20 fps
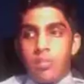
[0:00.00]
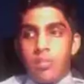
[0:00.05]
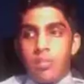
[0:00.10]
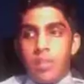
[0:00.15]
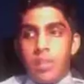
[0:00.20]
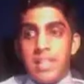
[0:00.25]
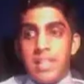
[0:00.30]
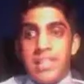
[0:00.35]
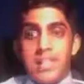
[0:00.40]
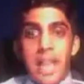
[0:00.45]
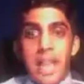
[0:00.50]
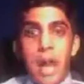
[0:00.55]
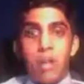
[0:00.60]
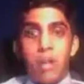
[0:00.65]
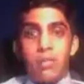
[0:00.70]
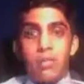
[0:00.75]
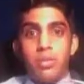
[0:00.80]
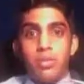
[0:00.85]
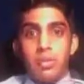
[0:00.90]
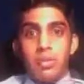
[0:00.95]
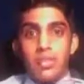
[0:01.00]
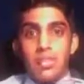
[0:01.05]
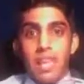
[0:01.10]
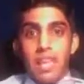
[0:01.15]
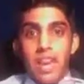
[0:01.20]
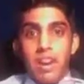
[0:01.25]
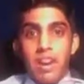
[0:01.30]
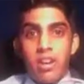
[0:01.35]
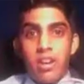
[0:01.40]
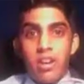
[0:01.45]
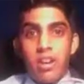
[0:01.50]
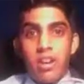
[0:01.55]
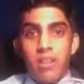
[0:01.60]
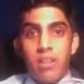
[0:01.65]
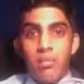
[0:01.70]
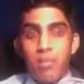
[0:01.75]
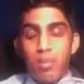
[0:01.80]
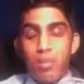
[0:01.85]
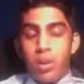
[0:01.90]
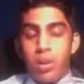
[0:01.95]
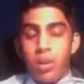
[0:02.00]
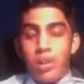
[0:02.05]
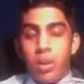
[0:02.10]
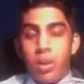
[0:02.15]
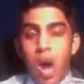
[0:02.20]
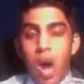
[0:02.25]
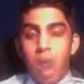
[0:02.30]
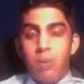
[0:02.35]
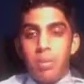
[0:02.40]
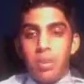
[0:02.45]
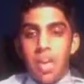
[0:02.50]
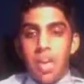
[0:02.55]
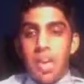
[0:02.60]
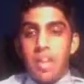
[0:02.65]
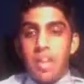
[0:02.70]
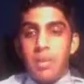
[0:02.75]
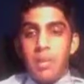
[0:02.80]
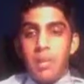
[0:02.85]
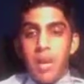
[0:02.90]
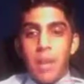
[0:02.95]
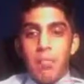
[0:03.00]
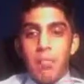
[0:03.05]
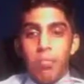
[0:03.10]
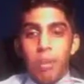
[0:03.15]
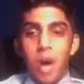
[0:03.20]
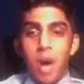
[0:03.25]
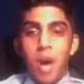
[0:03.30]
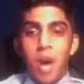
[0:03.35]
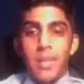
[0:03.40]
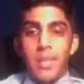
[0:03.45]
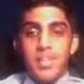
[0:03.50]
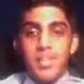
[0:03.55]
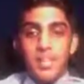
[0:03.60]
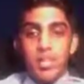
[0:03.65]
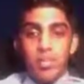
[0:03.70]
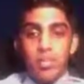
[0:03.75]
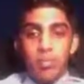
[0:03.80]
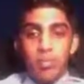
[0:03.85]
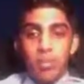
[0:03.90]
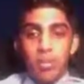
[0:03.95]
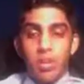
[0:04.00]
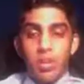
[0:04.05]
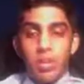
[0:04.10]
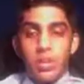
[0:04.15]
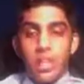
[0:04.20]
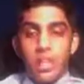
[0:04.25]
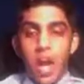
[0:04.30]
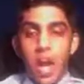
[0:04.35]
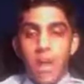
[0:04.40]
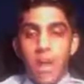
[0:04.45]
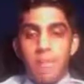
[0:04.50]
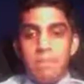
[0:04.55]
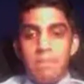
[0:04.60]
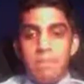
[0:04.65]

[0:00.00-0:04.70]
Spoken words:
It sounds really scary and really complicated, but I promise it's really not.